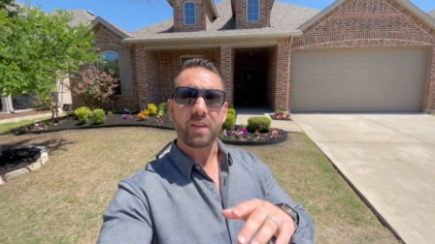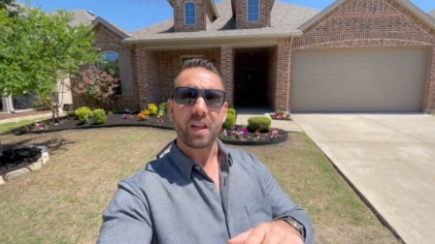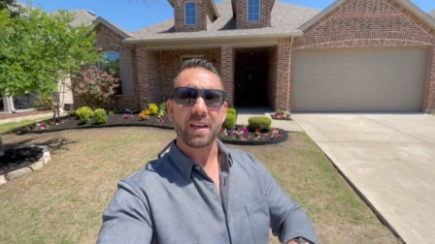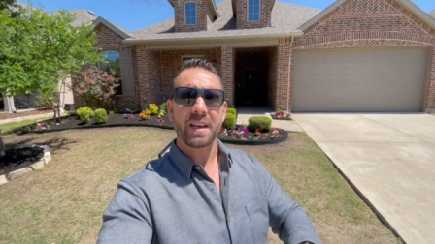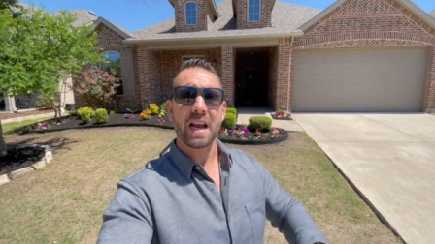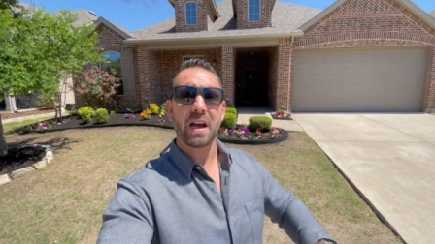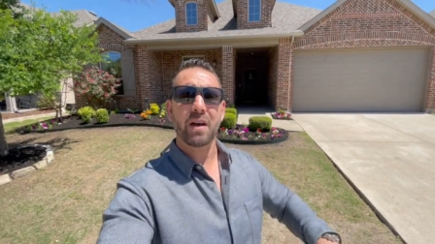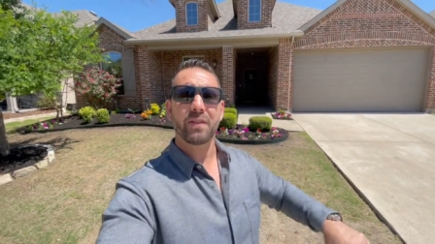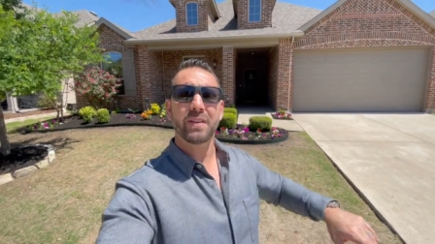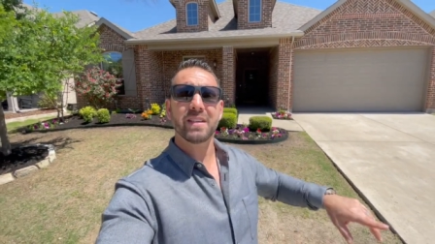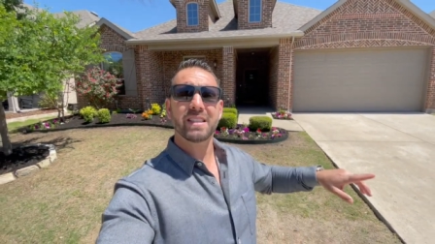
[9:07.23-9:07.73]

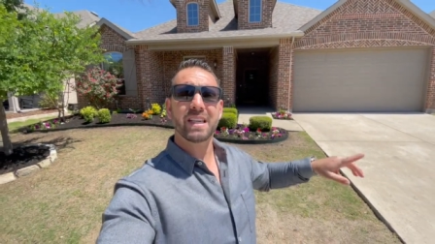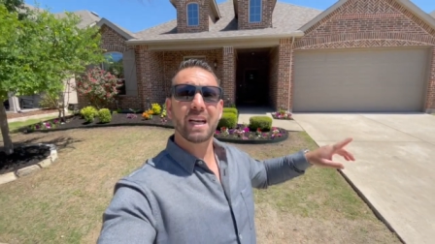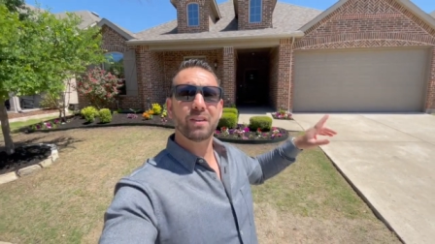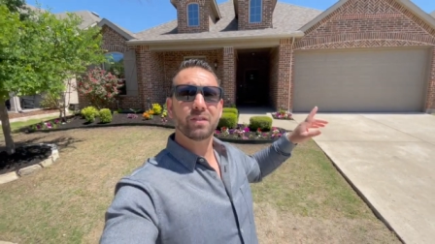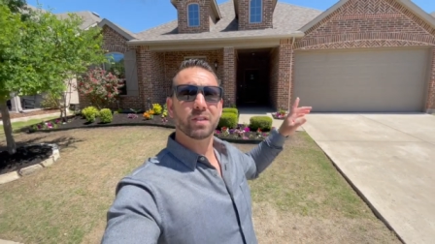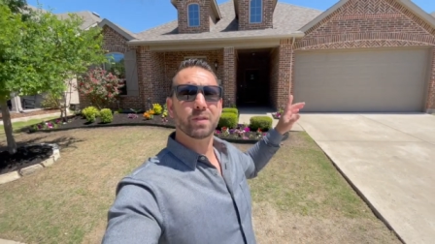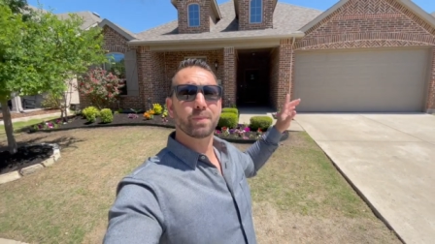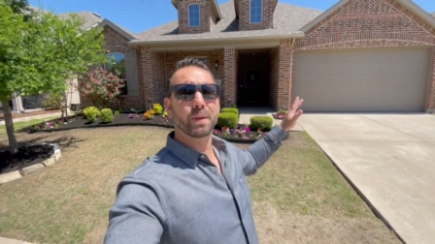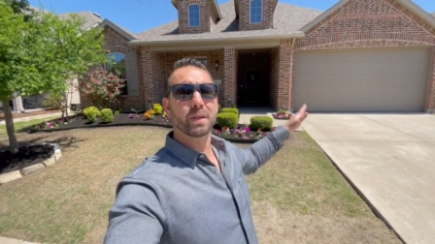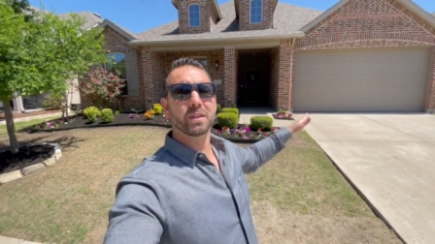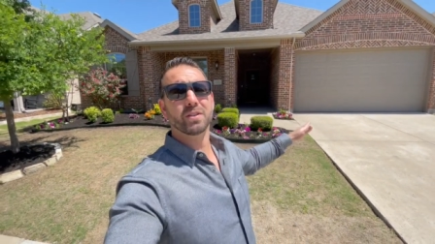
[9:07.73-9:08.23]
Now, this house
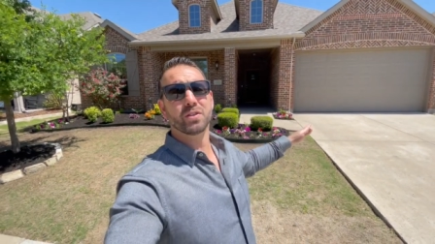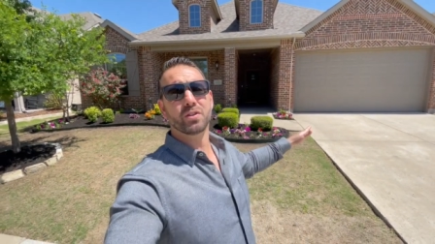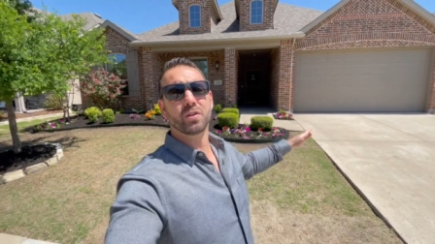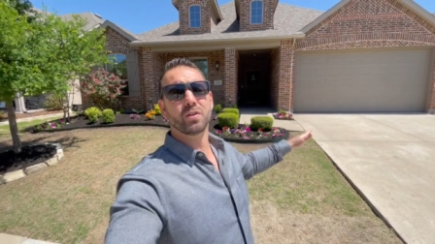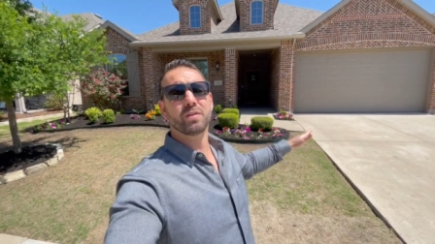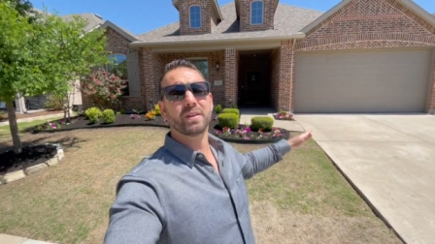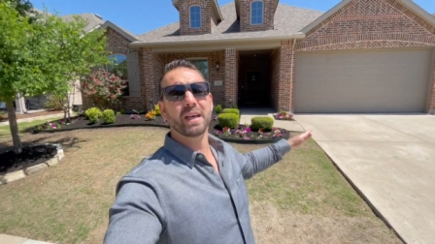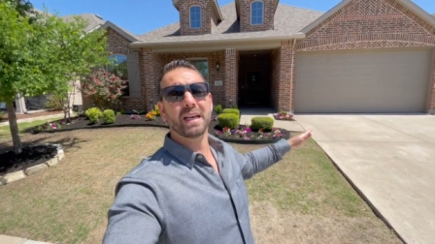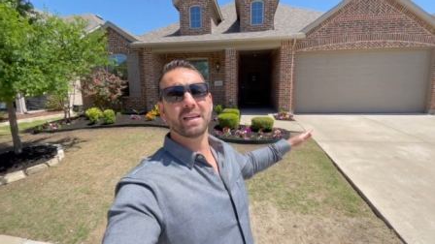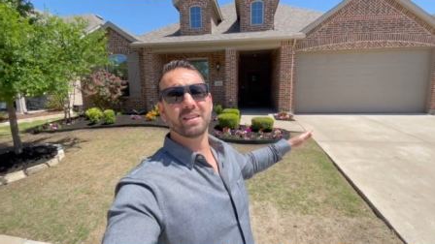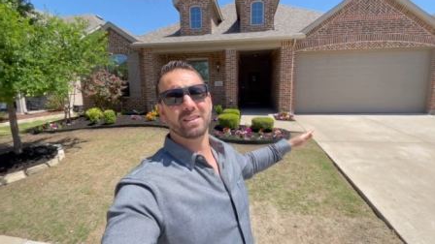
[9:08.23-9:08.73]
was built in
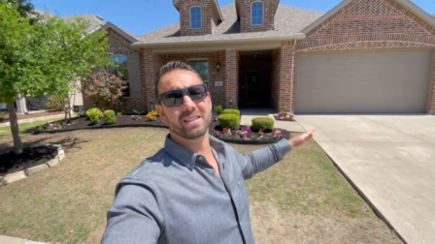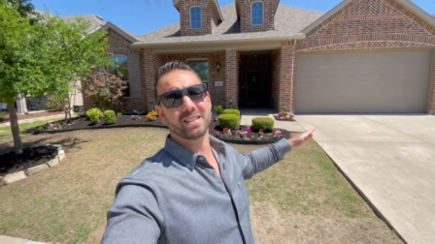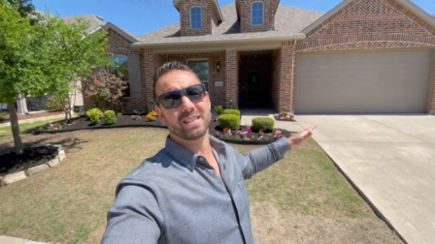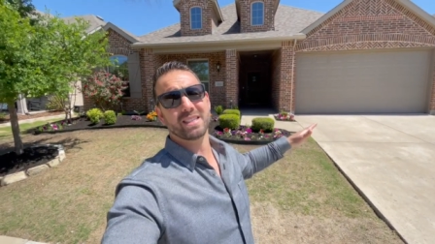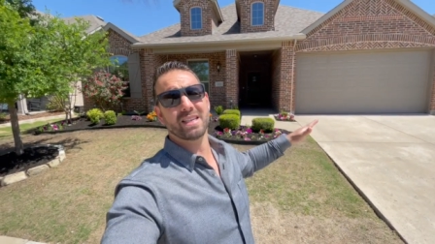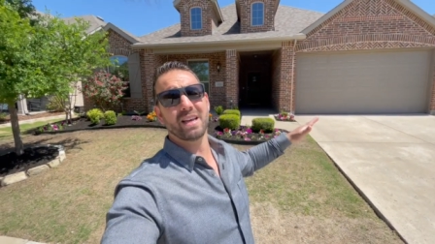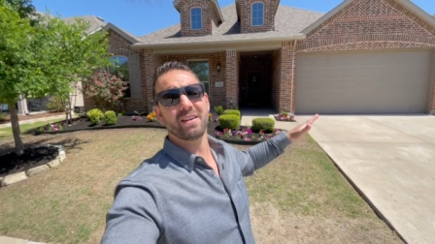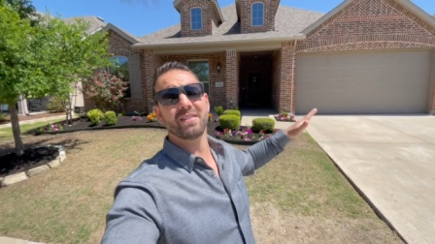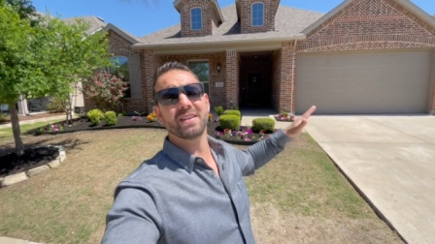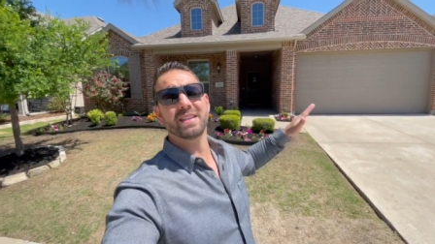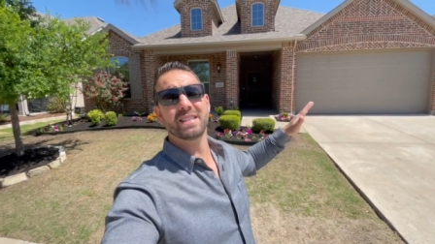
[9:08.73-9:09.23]

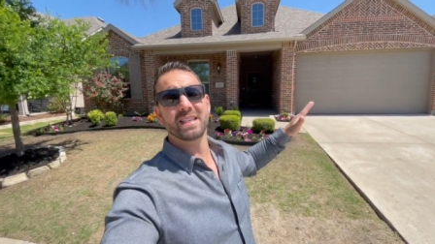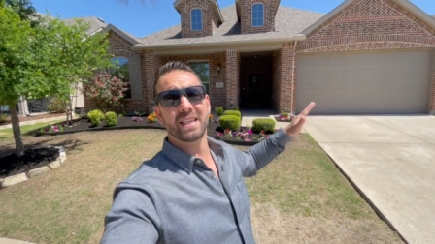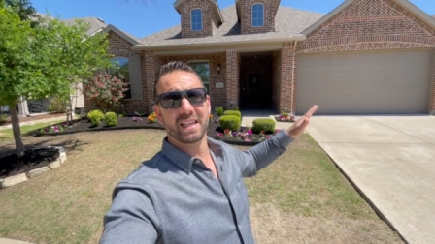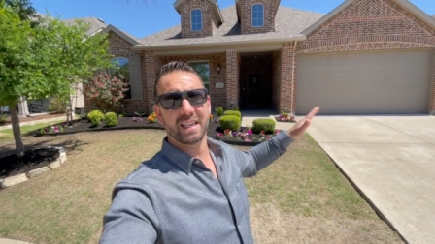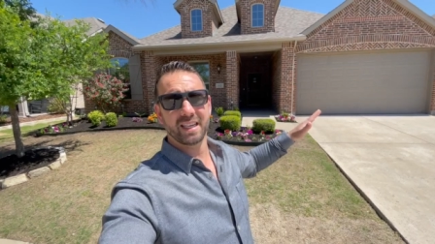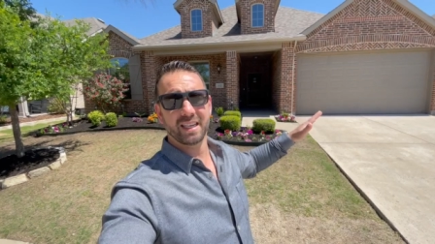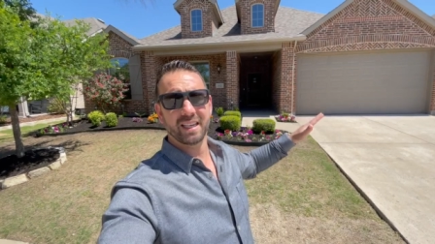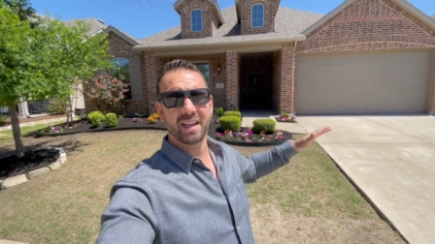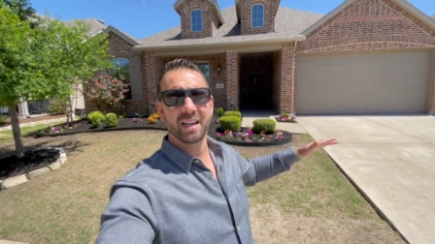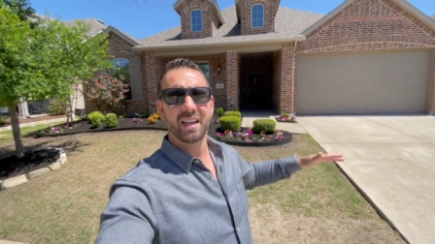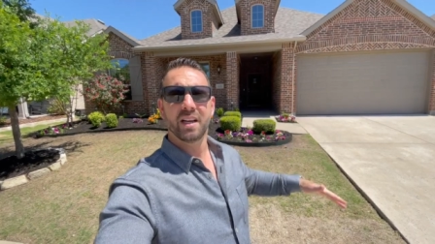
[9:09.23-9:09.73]

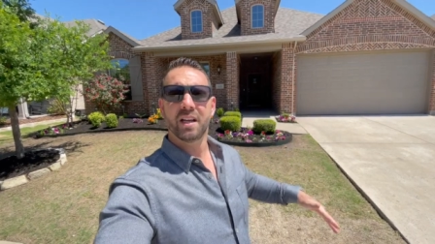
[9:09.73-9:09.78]
2017.